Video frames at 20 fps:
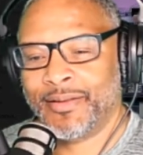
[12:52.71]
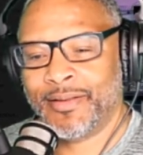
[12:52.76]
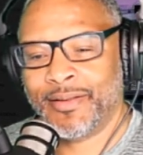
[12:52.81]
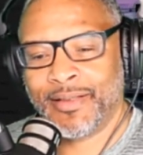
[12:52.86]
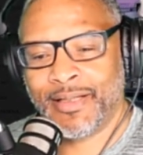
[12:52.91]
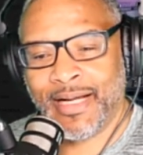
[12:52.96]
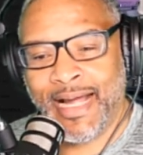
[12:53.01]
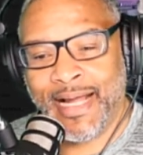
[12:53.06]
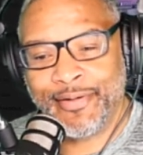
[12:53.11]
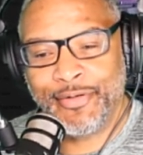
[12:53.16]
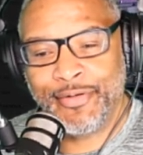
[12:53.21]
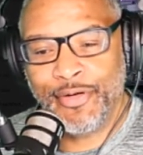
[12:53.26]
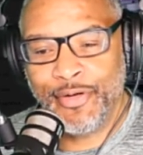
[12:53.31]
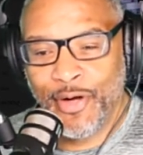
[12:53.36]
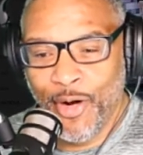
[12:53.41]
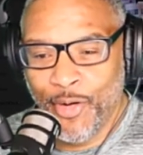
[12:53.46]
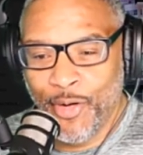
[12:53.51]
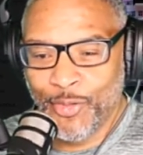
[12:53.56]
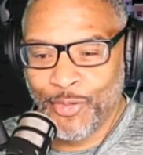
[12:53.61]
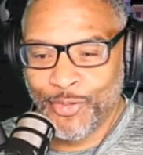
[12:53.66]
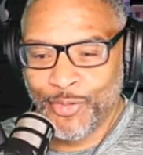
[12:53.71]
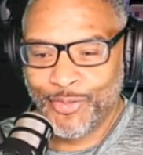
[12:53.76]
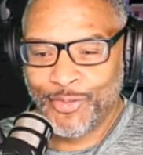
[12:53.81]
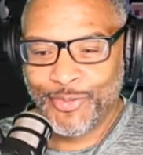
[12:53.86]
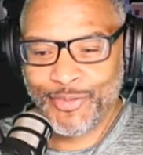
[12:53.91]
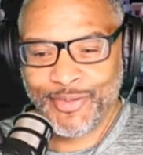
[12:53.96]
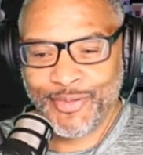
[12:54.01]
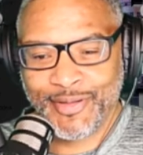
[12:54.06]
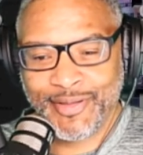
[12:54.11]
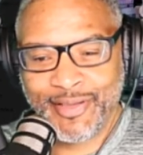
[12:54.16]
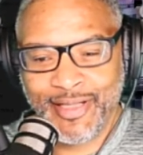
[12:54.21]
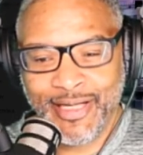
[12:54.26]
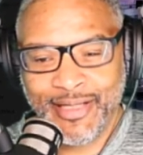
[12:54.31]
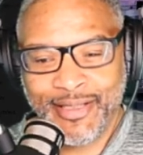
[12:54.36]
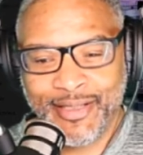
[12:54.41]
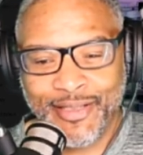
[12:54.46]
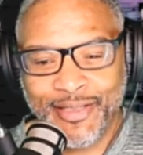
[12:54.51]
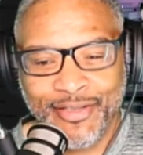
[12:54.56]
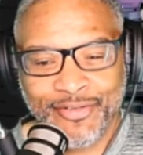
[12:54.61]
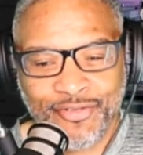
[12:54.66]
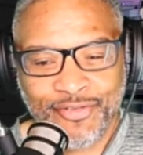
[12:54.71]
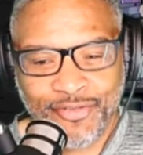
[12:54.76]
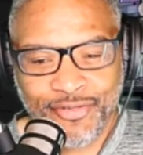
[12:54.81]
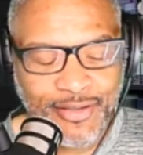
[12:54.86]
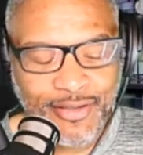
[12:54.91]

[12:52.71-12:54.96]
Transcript: I know that us truck